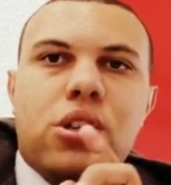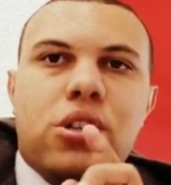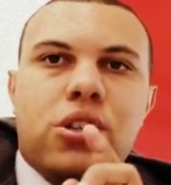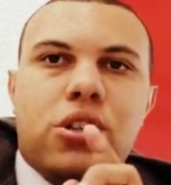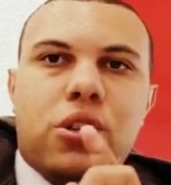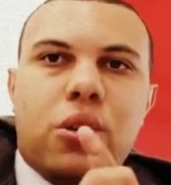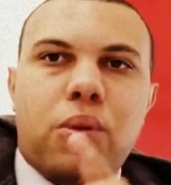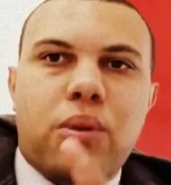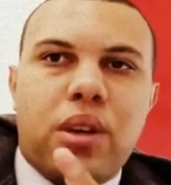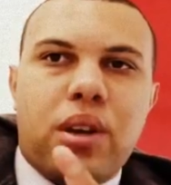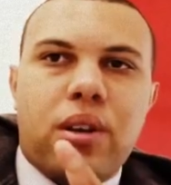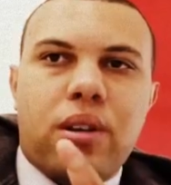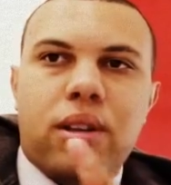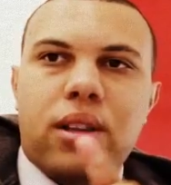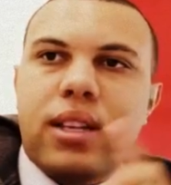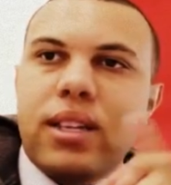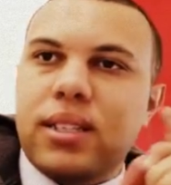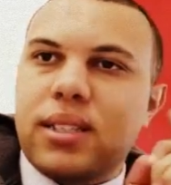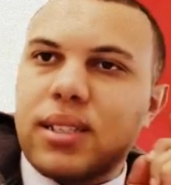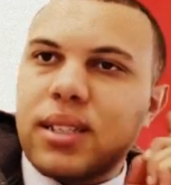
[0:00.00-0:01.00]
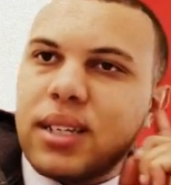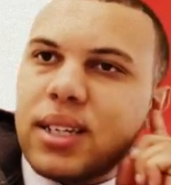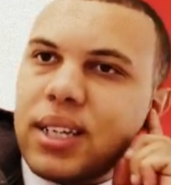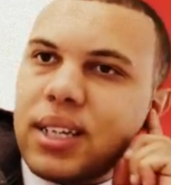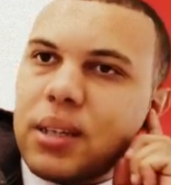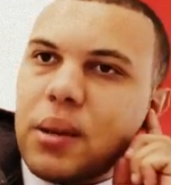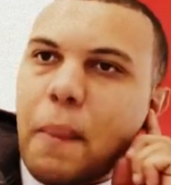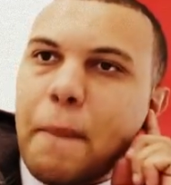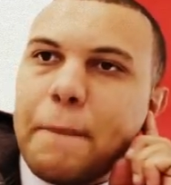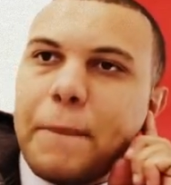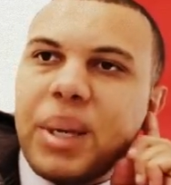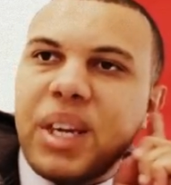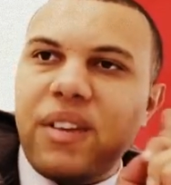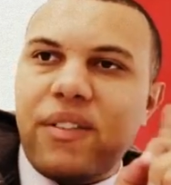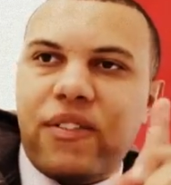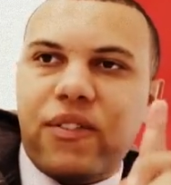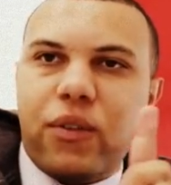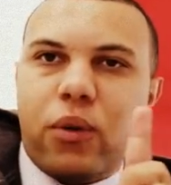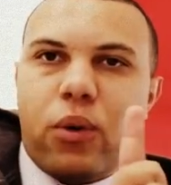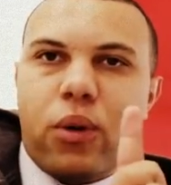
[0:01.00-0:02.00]
so they are listening
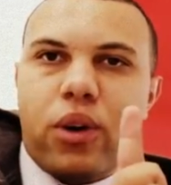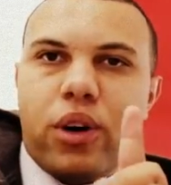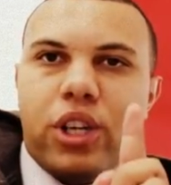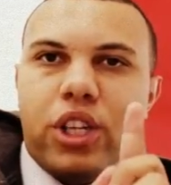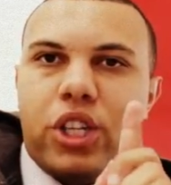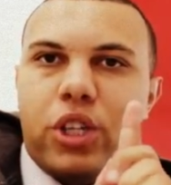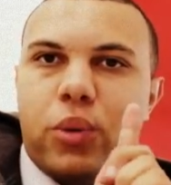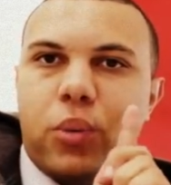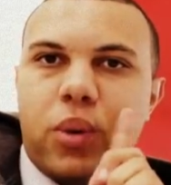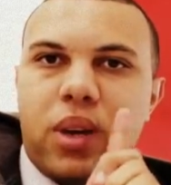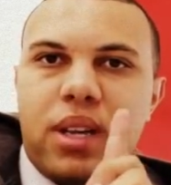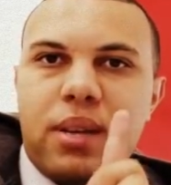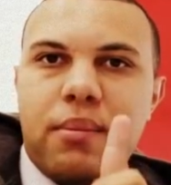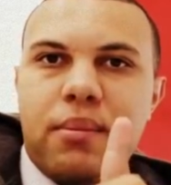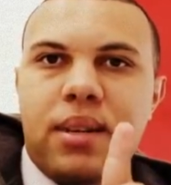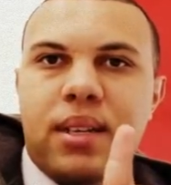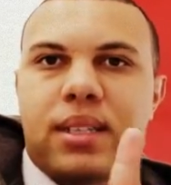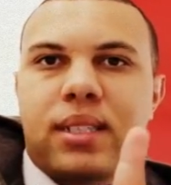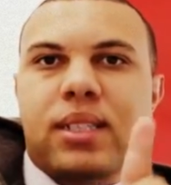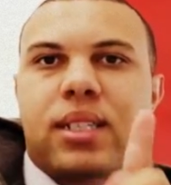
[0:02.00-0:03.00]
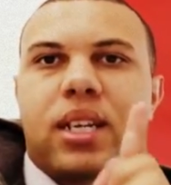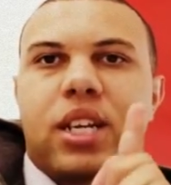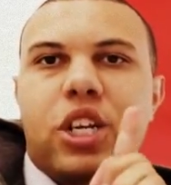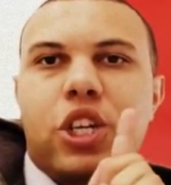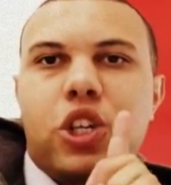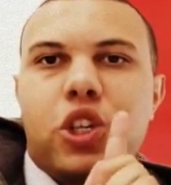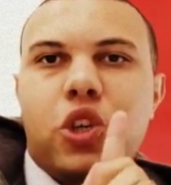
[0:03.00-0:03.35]
before you emit